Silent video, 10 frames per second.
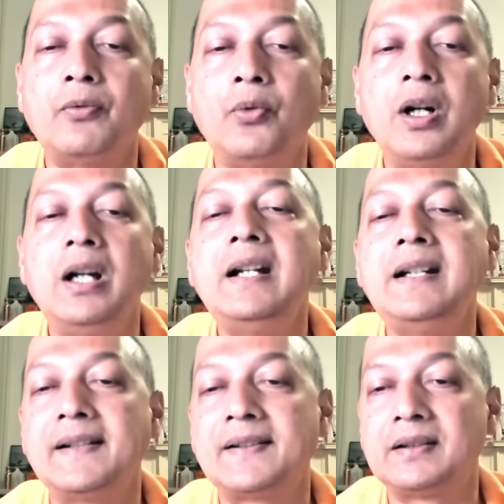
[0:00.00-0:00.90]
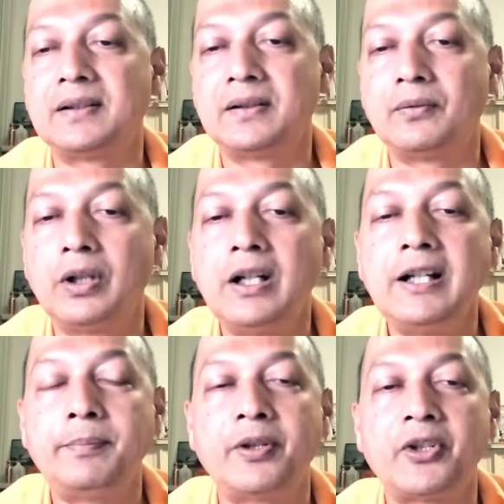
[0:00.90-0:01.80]
of worldliness,
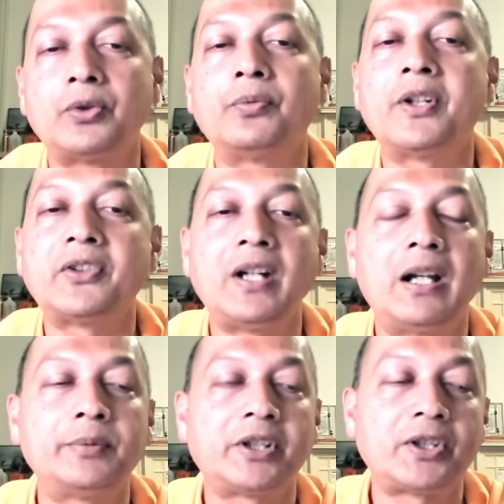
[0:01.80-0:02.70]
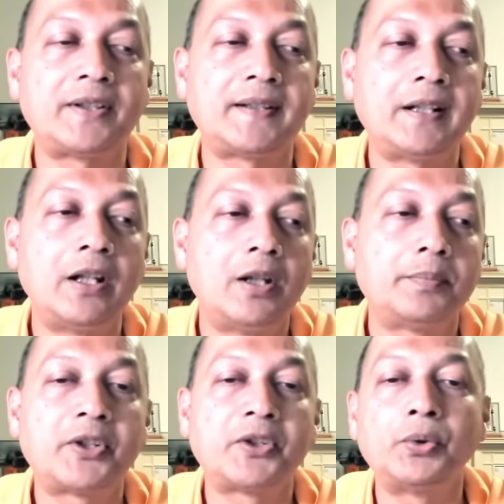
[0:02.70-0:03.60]
worldly pursuit. What Sri Ramakrishna said,
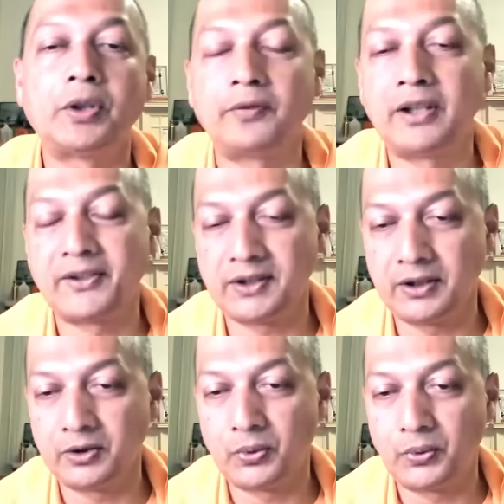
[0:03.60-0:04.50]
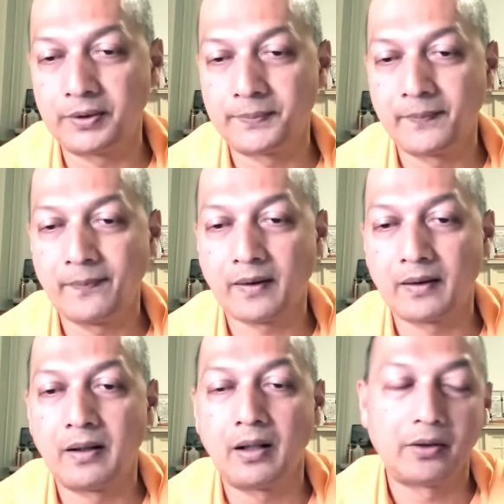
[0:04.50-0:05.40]
pursuit of lust and gold.
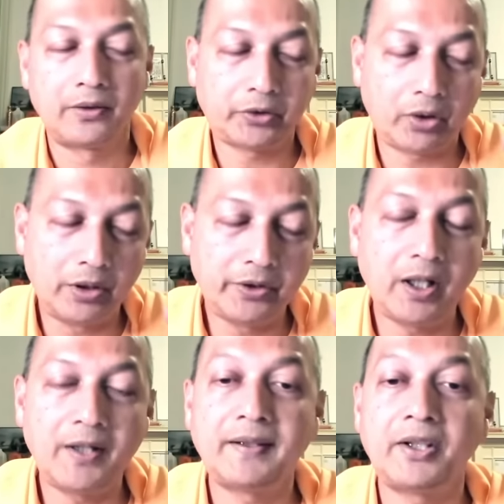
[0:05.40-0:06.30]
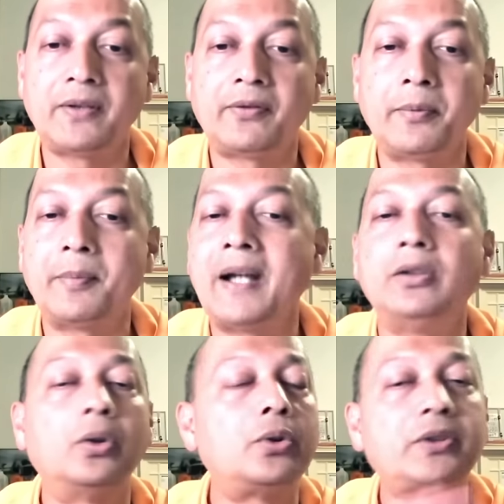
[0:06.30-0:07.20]
Strong renunciation from the
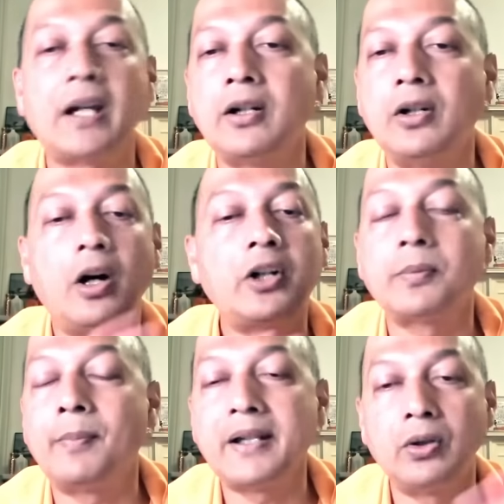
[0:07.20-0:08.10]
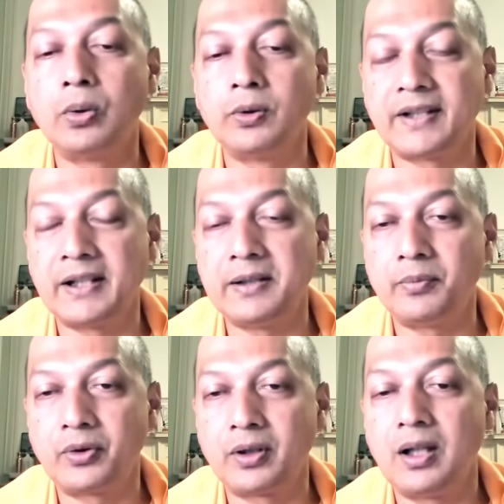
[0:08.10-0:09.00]
mind. Those are not my goals
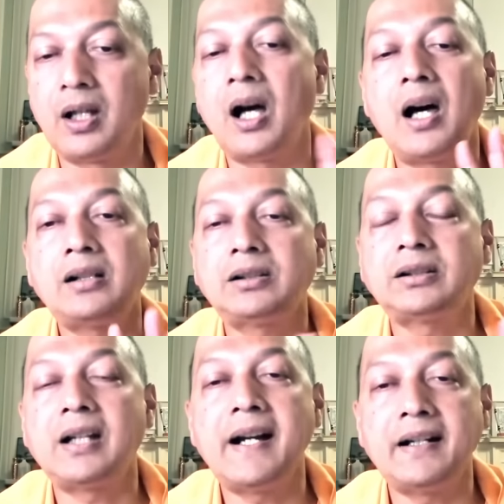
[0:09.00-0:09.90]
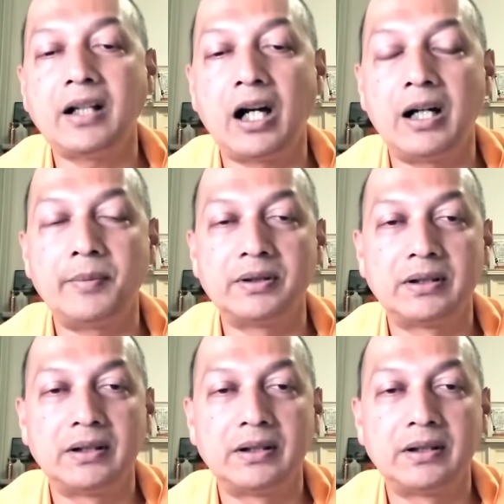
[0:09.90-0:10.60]
anymore. Artha and Kama,